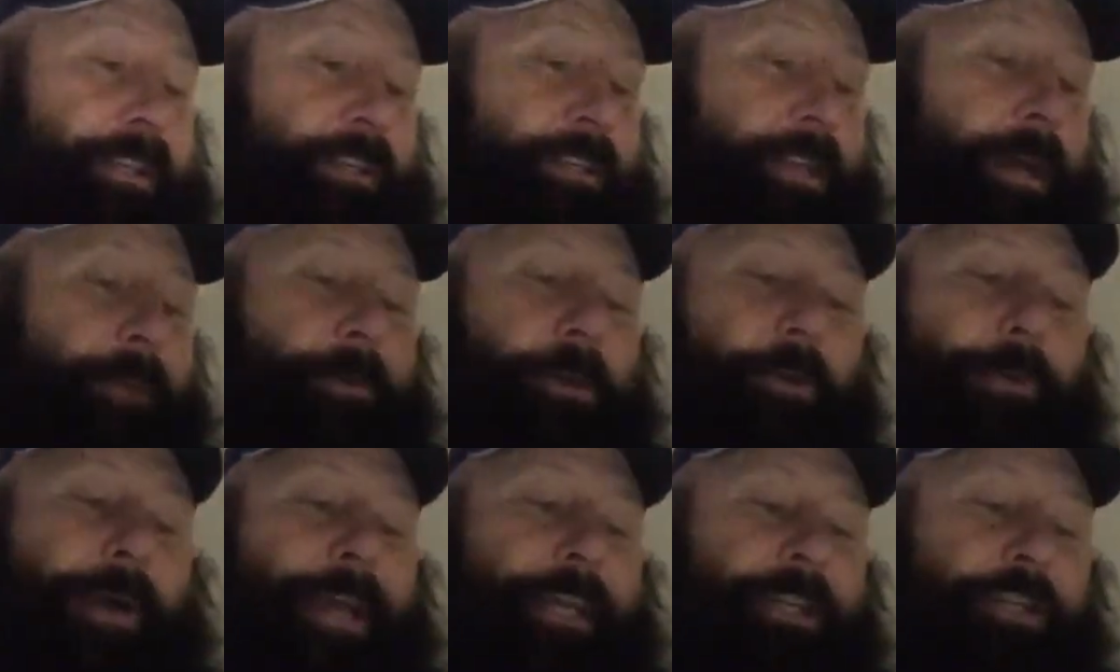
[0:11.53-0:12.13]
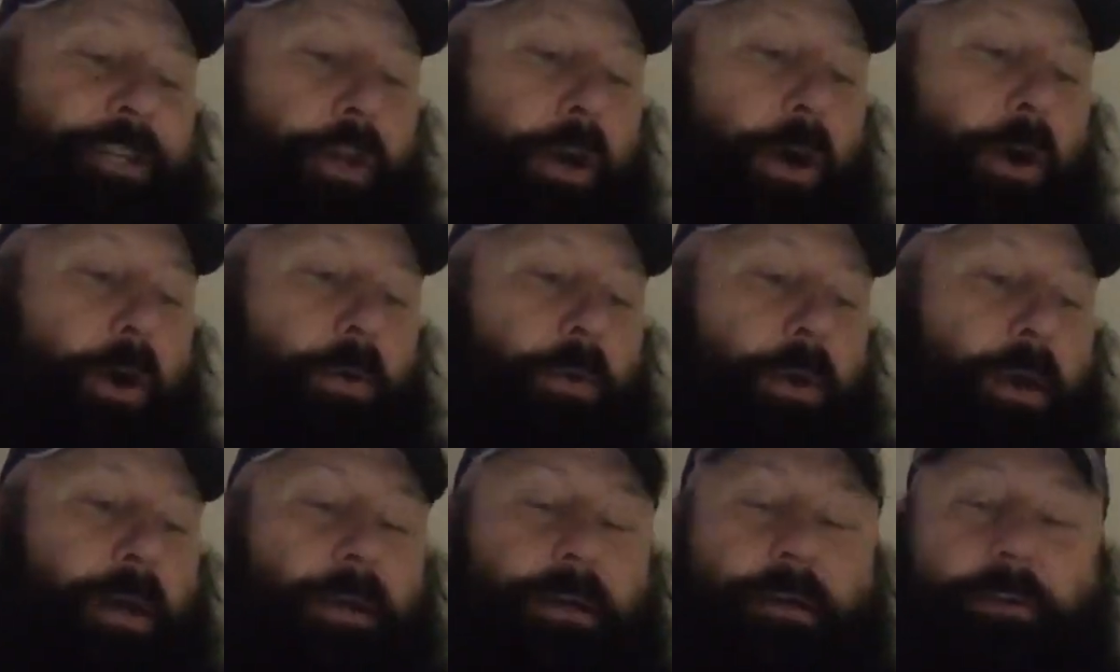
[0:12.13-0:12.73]
The
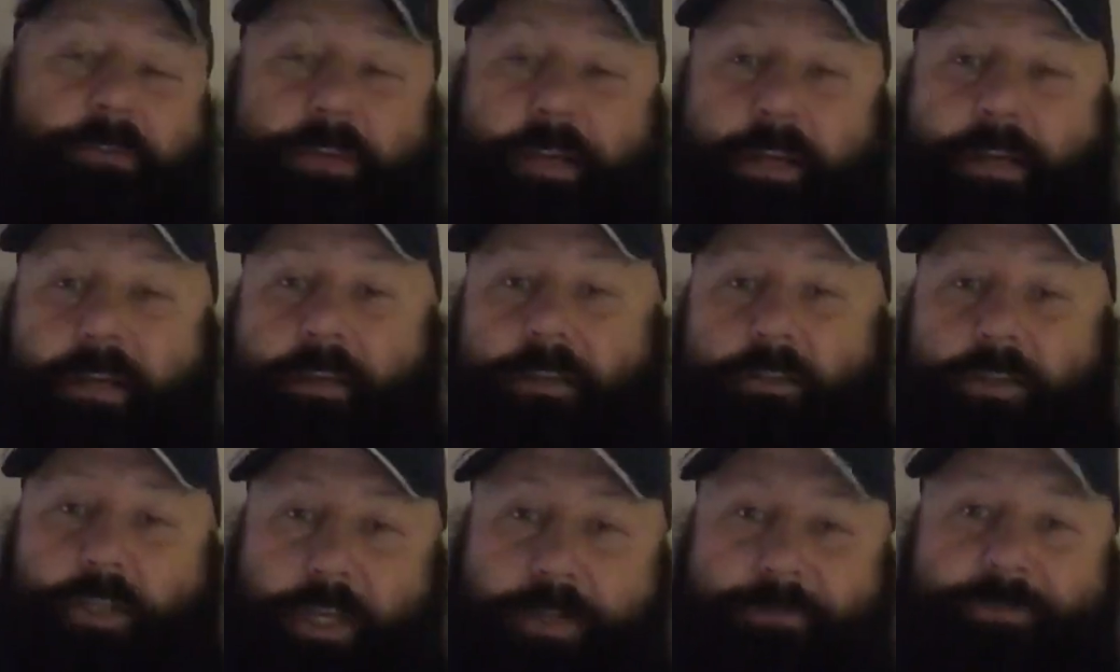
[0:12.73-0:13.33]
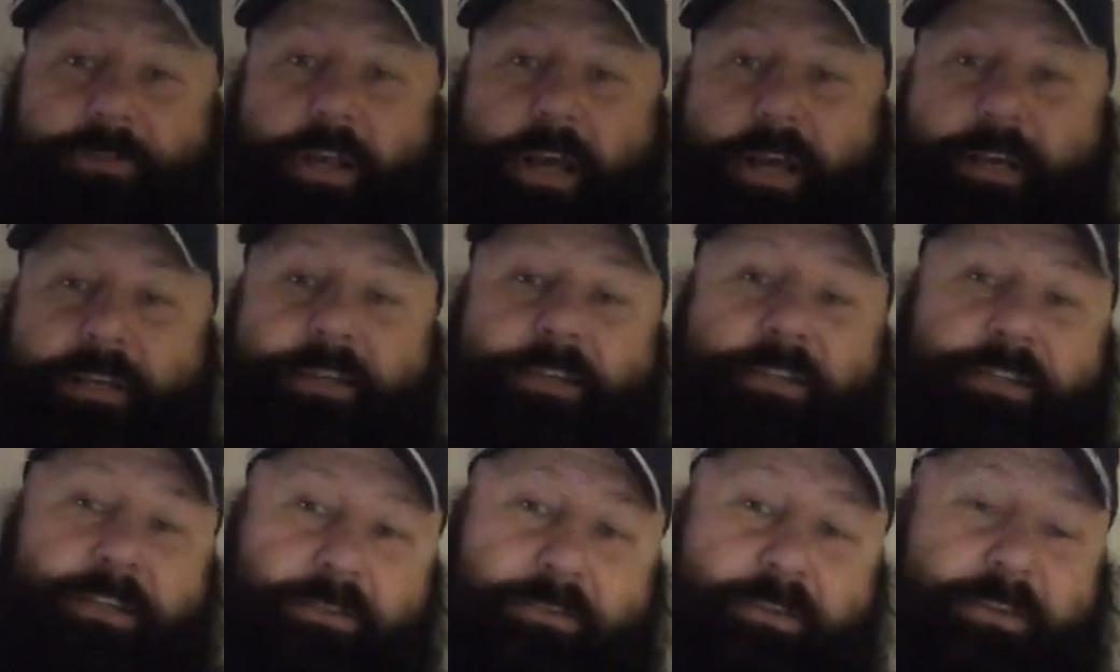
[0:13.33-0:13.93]
WHO, the chief
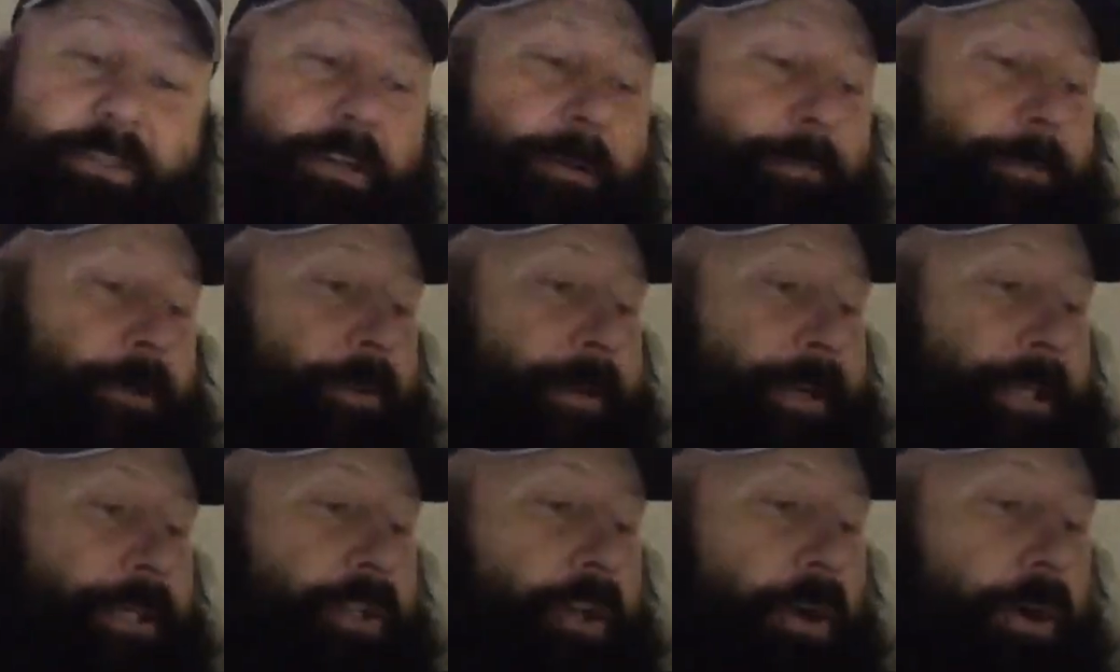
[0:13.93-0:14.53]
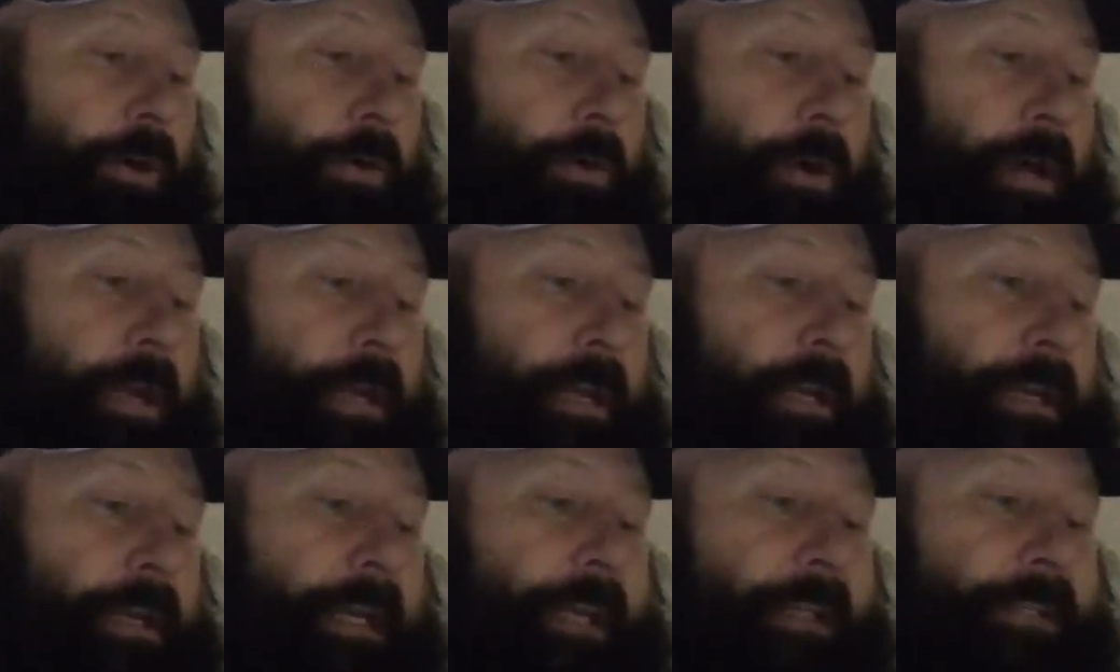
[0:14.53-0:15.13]
scientist of the WHO,
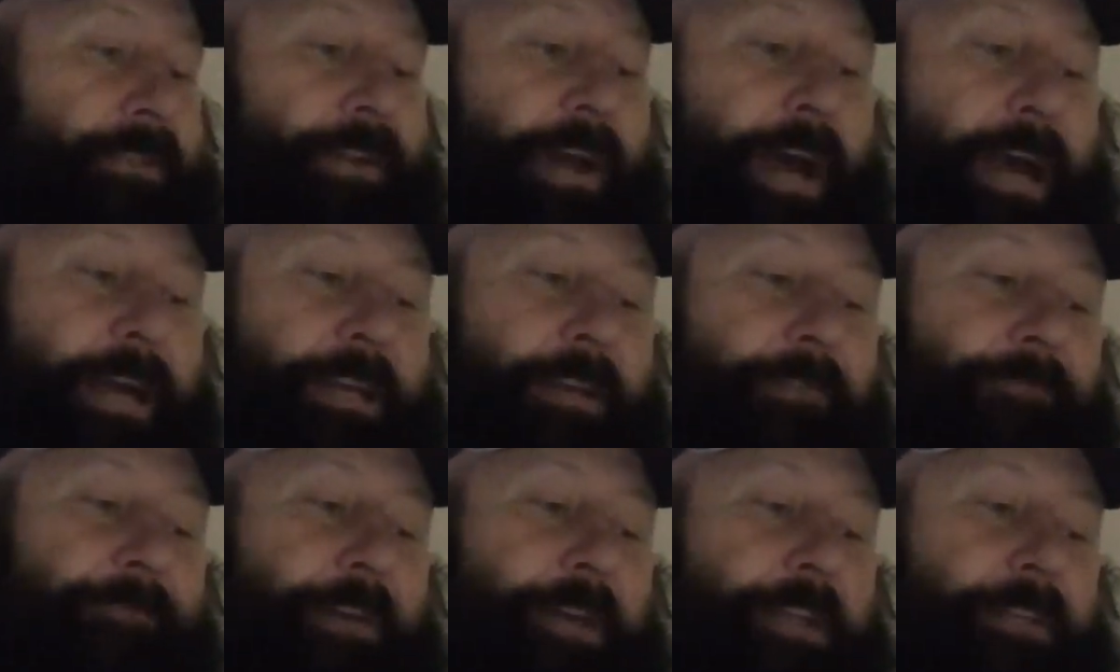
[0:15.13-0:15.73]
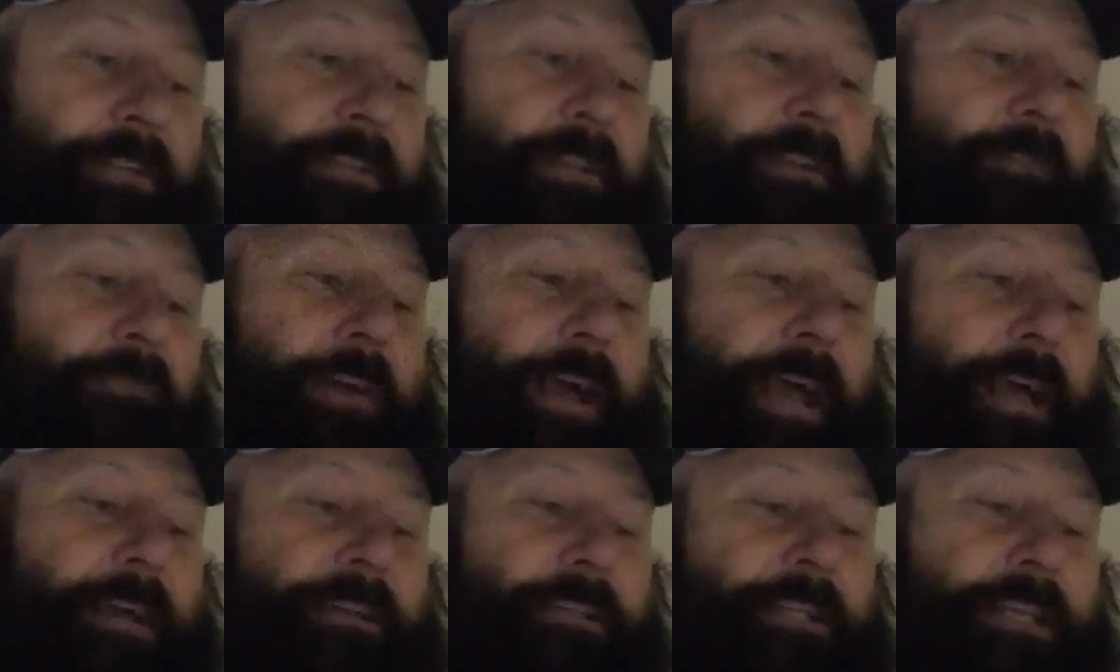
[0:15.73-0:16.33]
is not convinced the
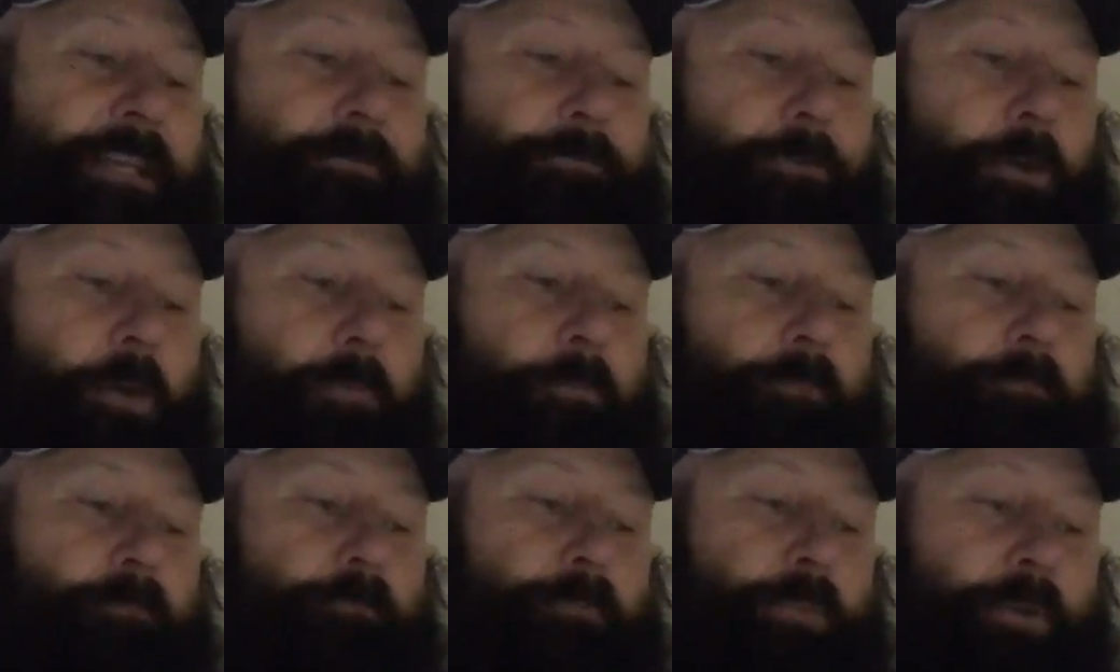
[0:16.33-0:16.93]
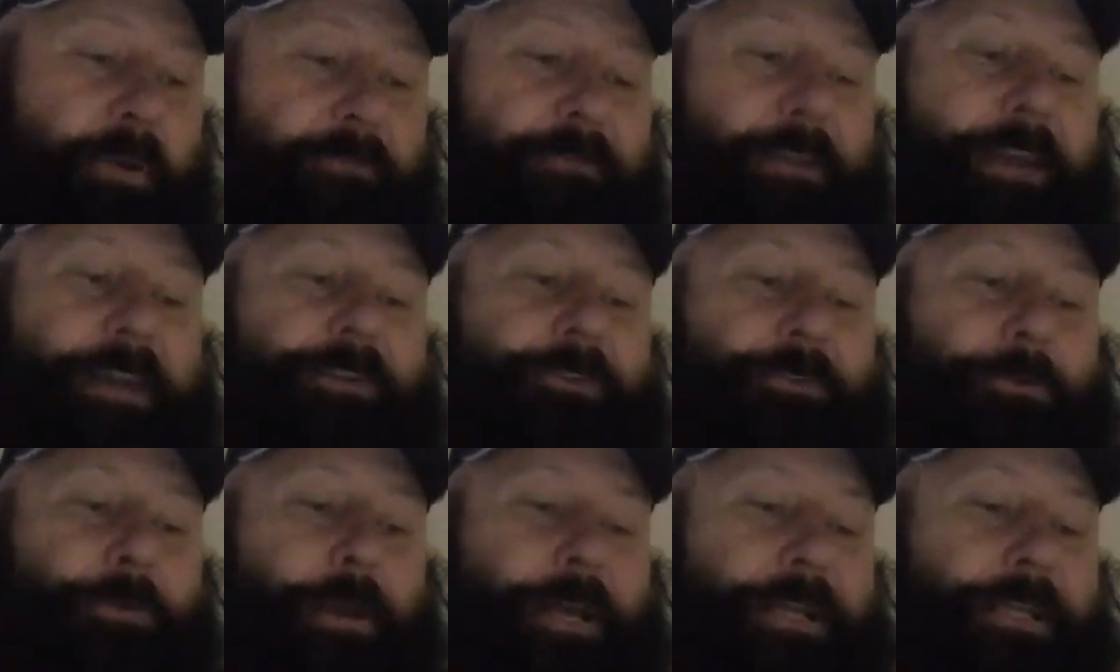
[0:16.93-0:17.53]
vaccine will
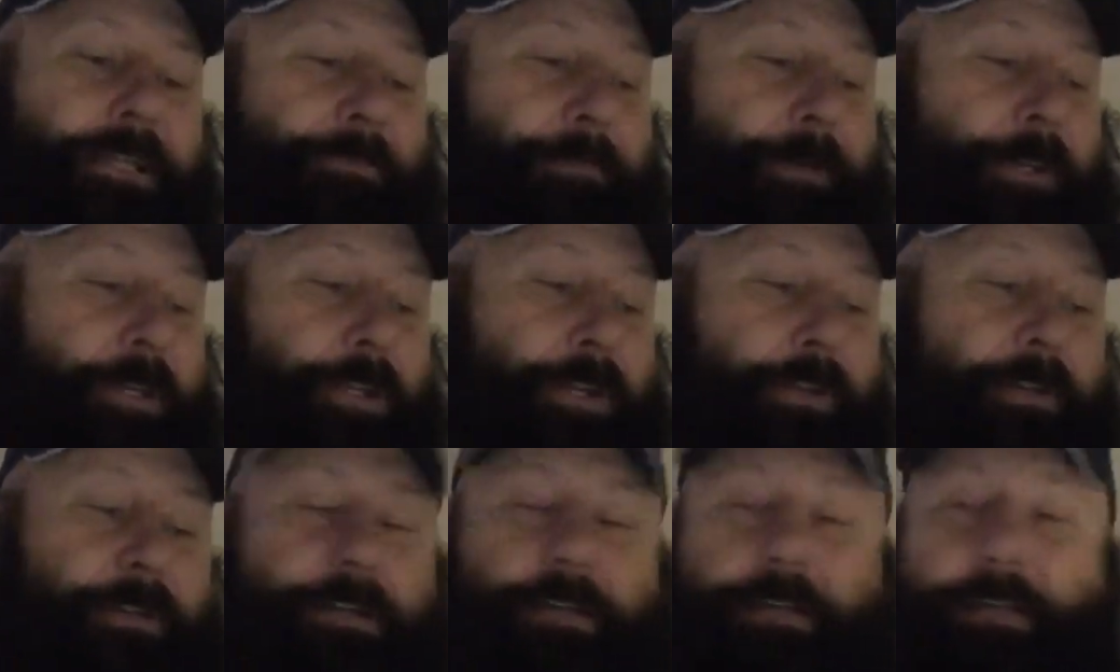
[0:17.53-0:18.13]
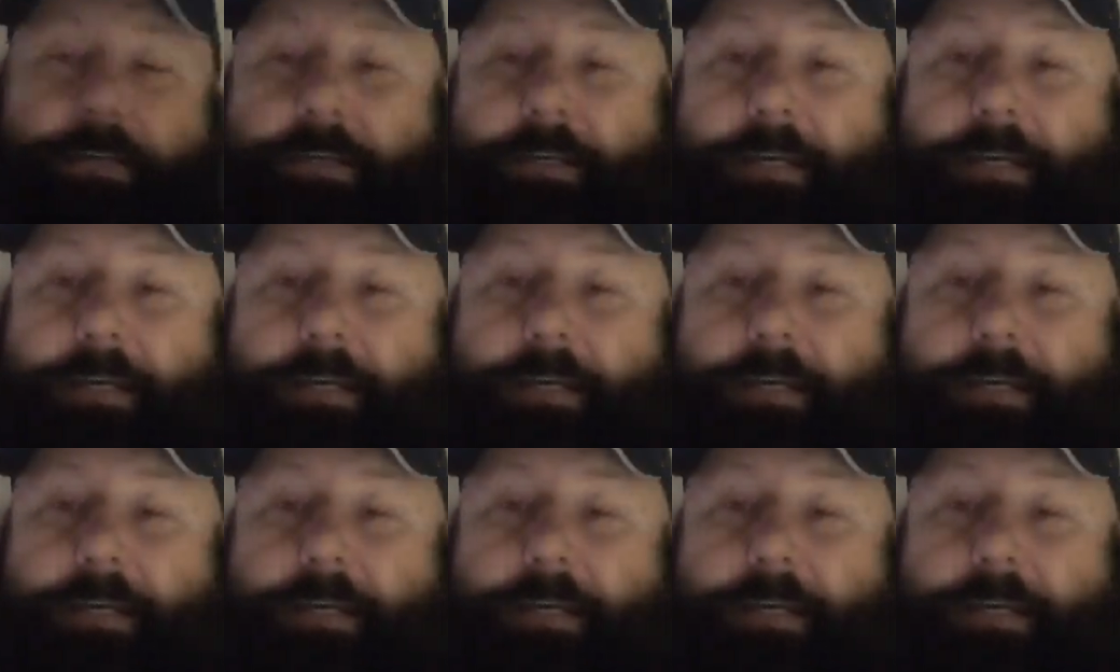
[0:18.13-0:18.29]
prevent transmission.